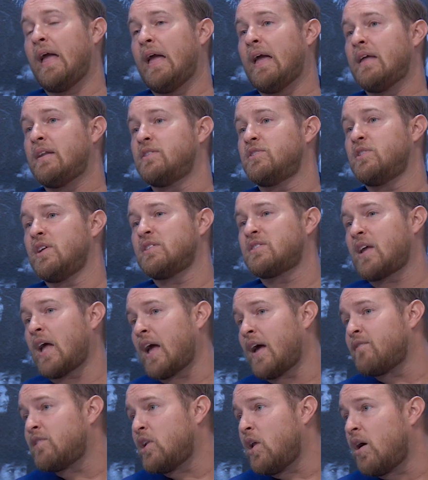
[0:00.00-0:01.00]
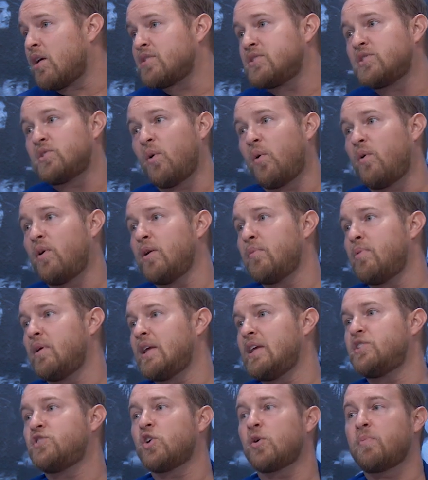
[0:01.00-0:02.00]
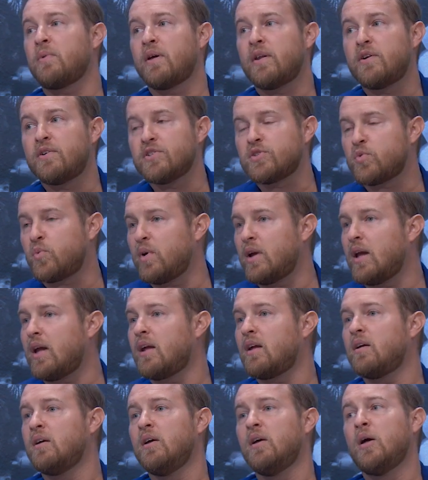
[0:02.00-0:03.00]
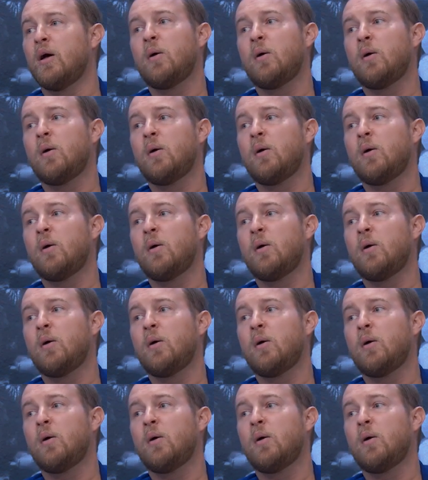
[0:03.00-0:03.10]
And it's kind of a long story, but he took me under his wing,